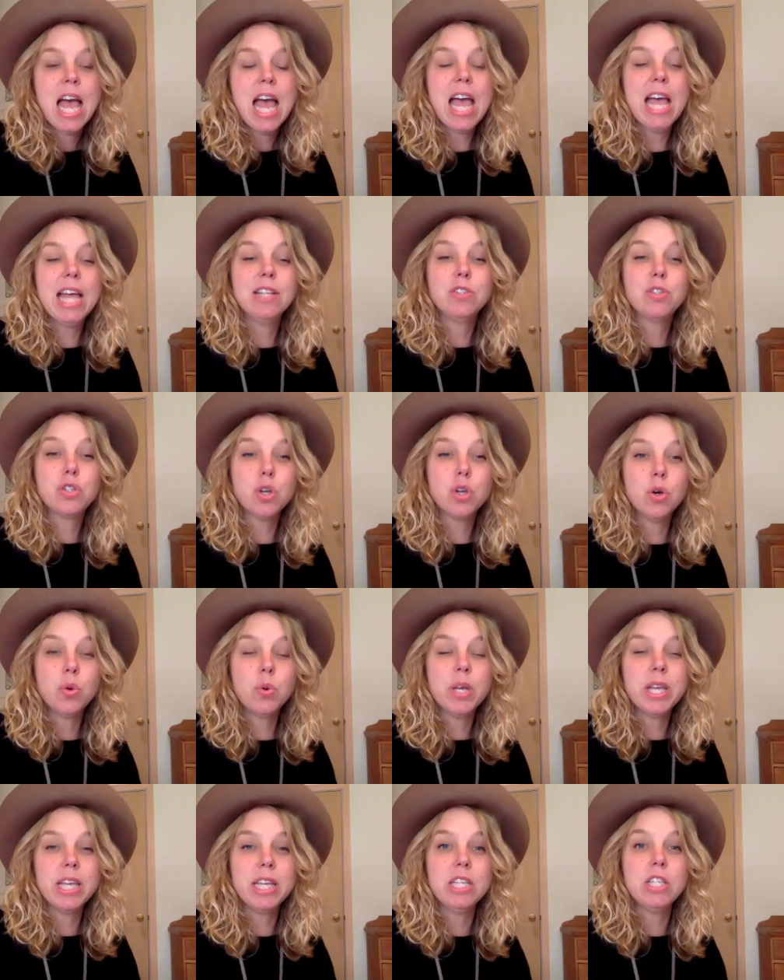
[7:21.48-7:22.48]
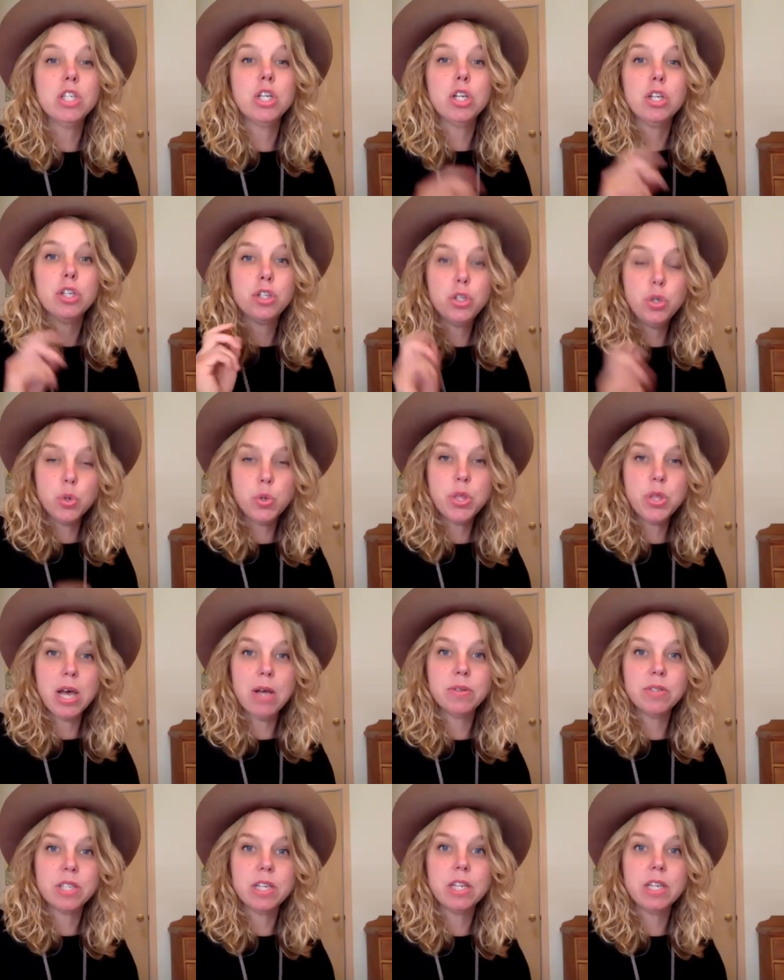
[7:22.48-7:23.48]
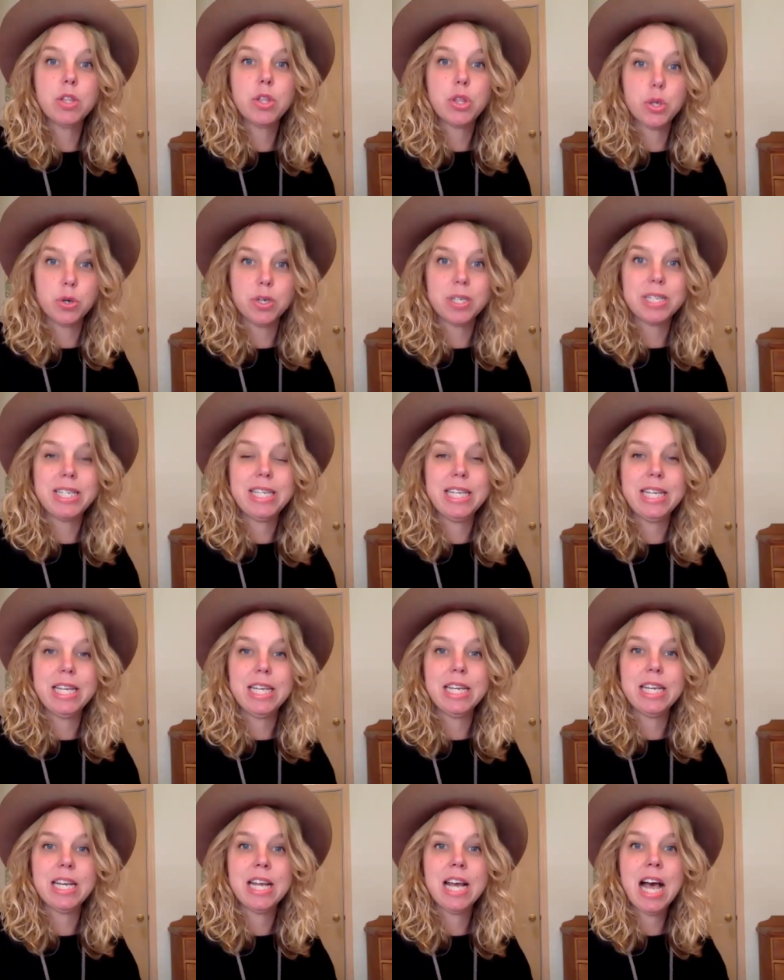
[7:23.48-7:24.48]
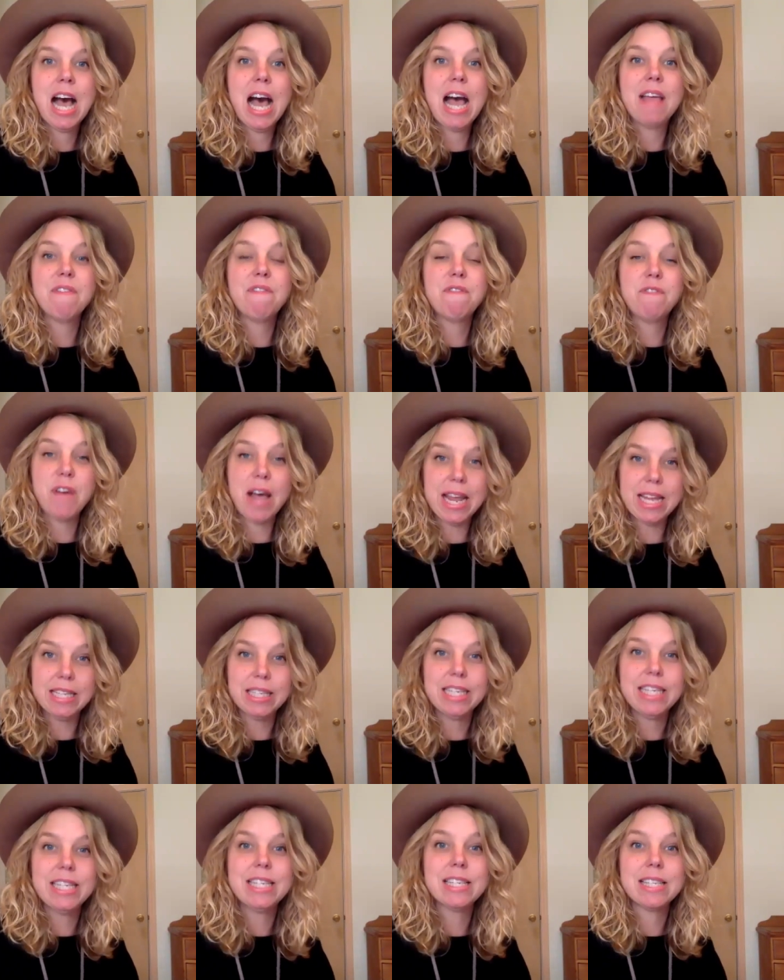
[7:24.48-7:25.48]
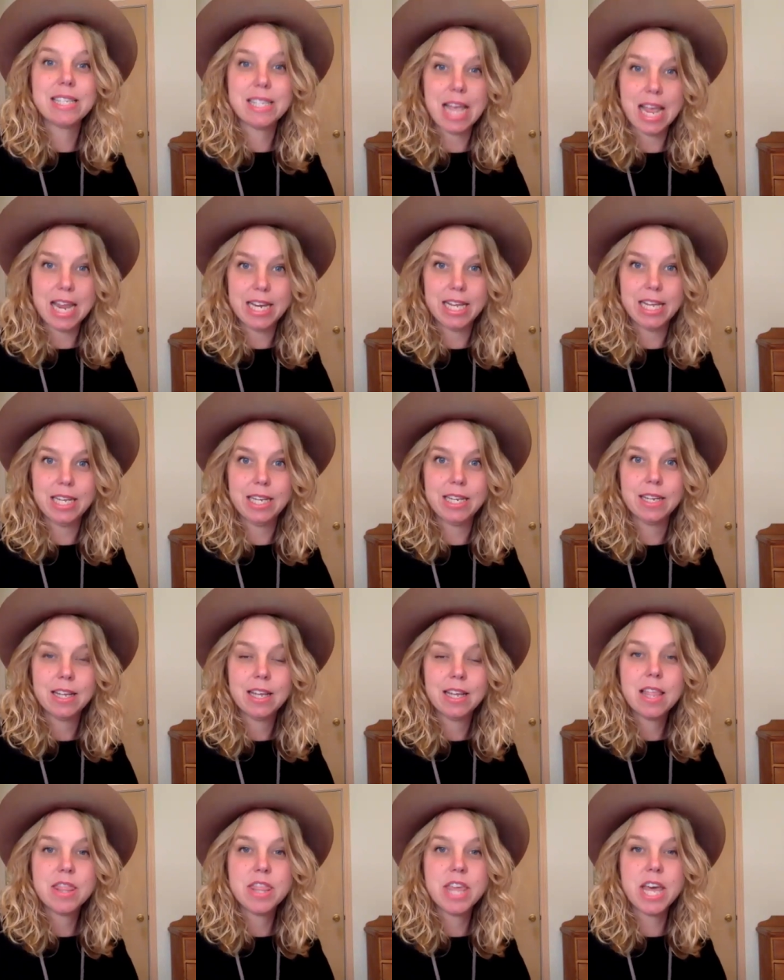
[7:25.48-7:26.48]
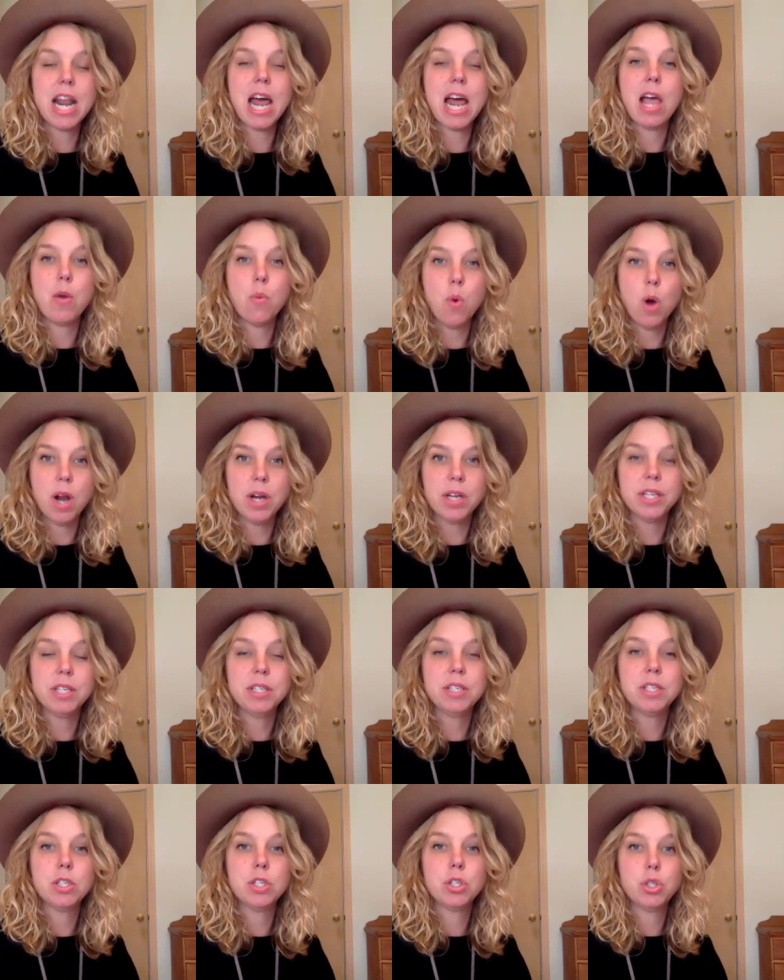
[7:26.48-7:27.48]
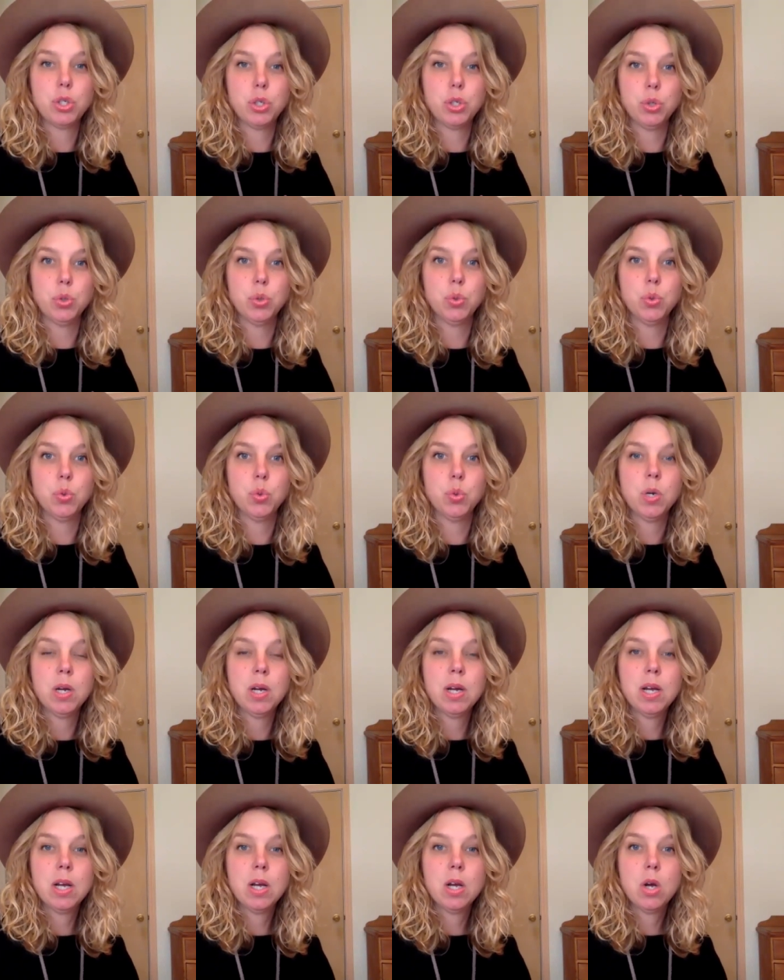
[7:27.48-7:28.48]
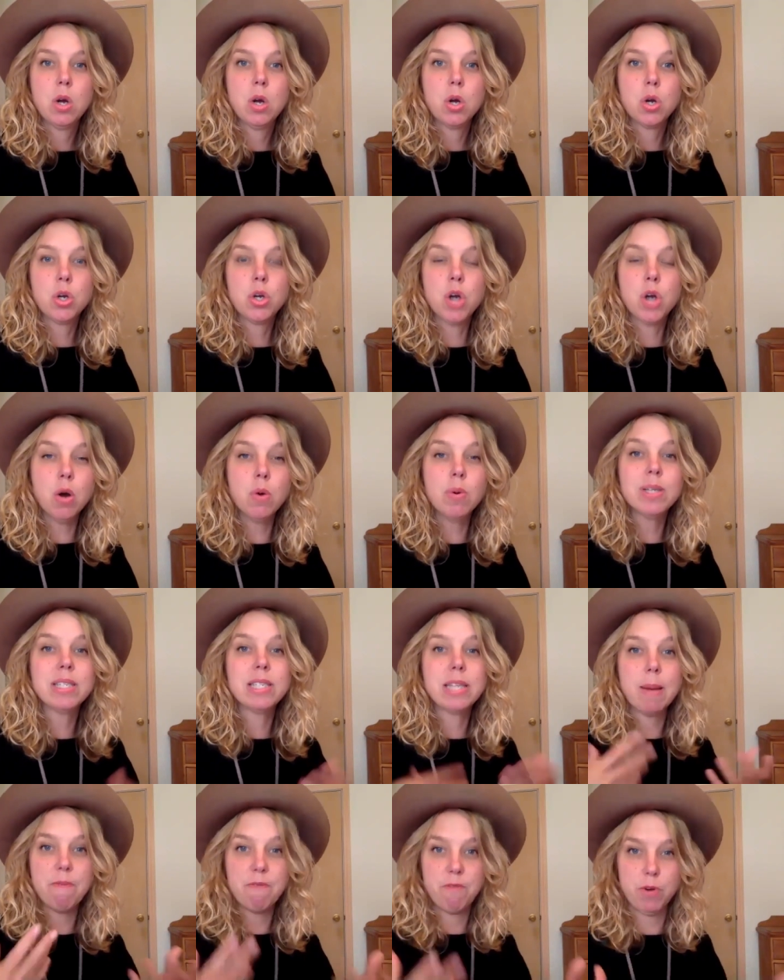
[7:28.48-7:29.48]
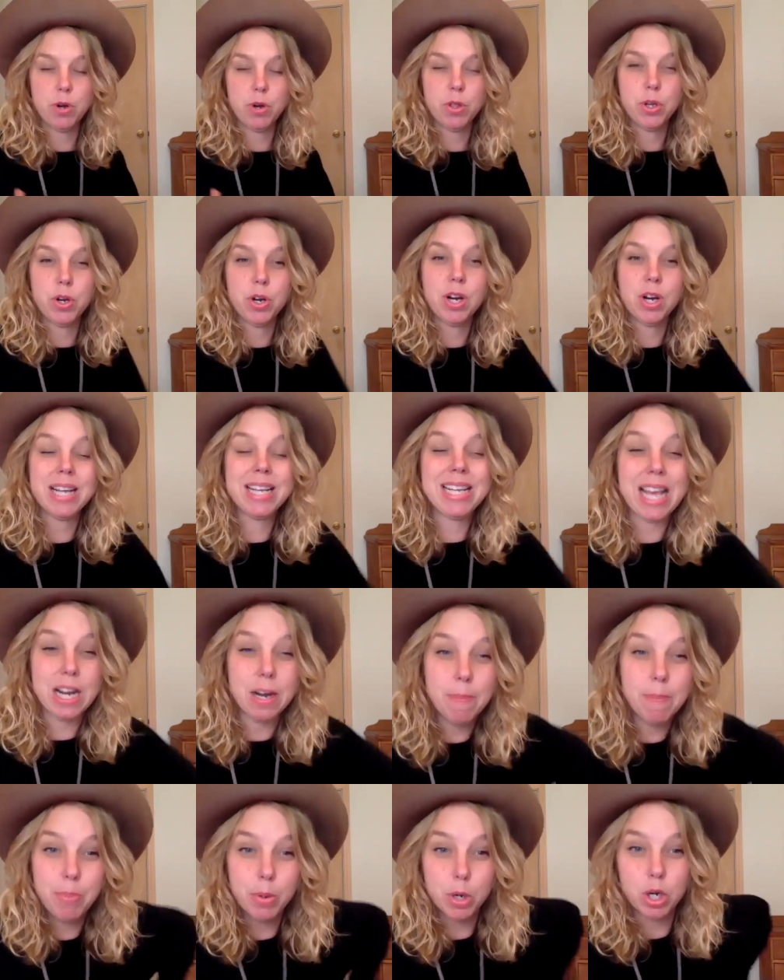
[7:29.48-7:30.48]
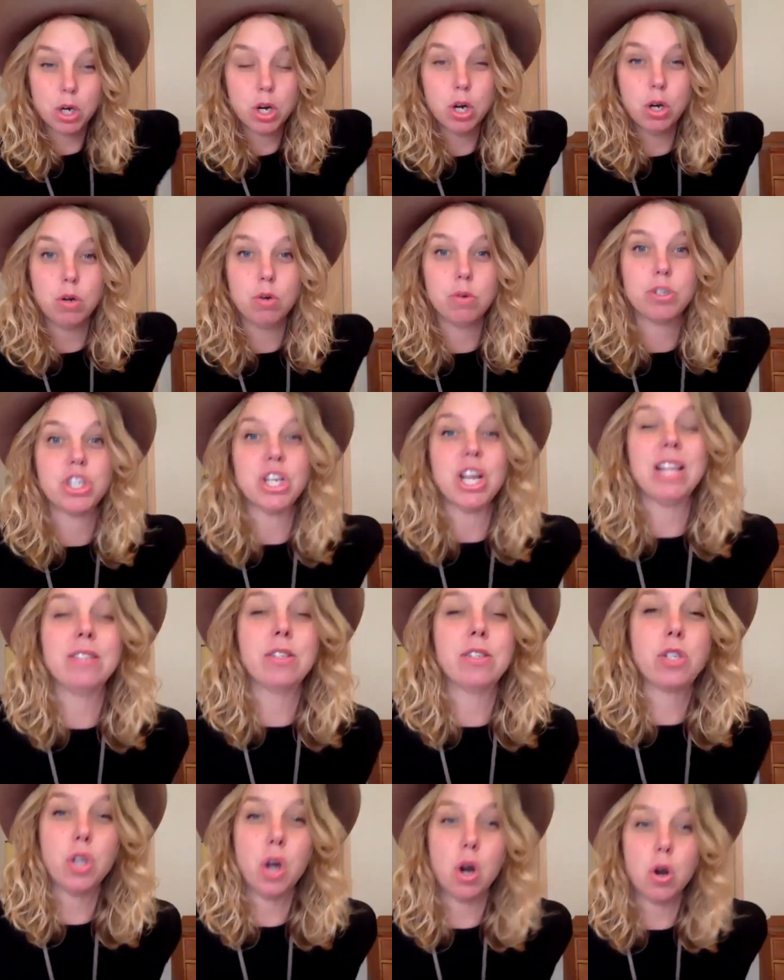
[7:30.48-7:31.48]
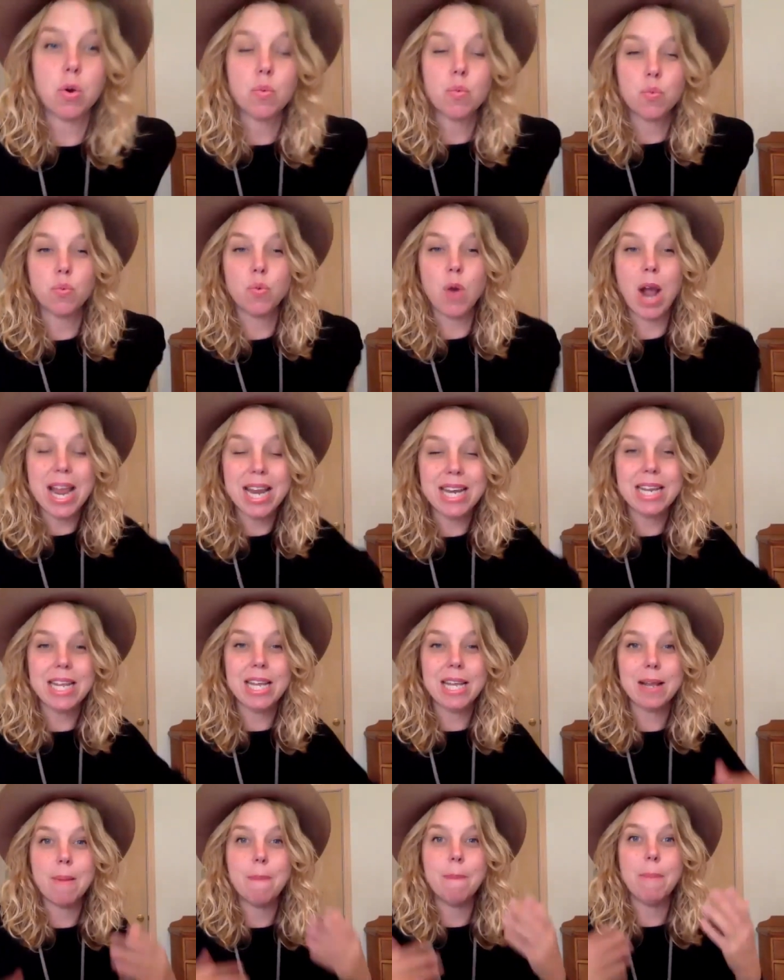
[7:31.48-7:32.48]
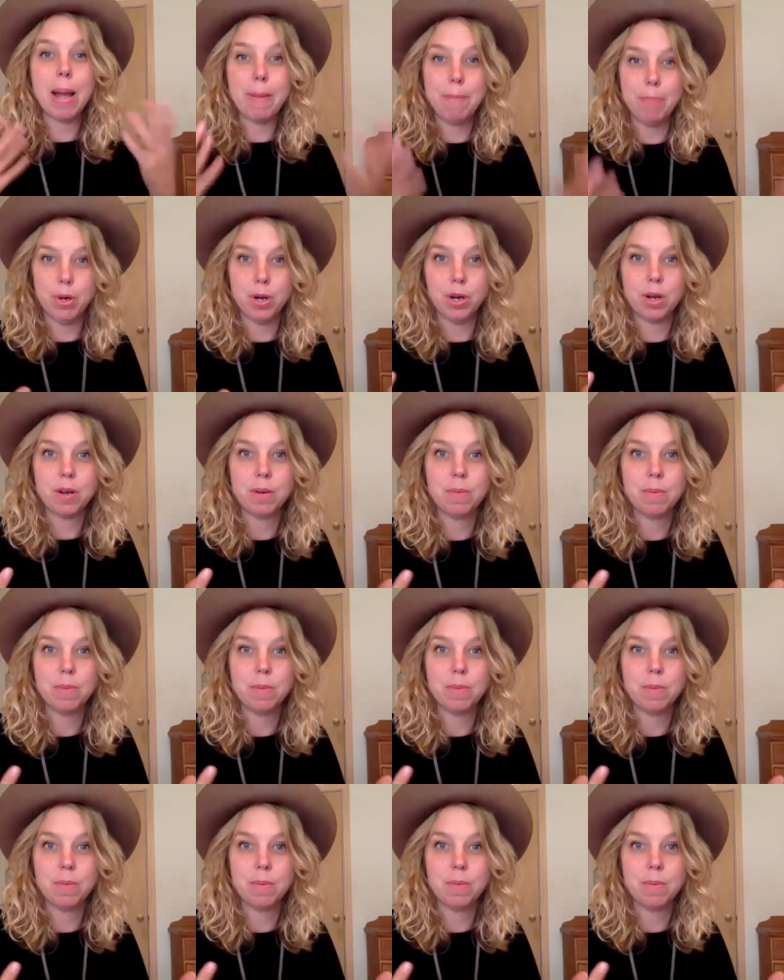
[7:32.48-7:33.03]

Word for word: And so in 2013, I finally decided that I wanted to go a step further, get a book coach, and start writing my book.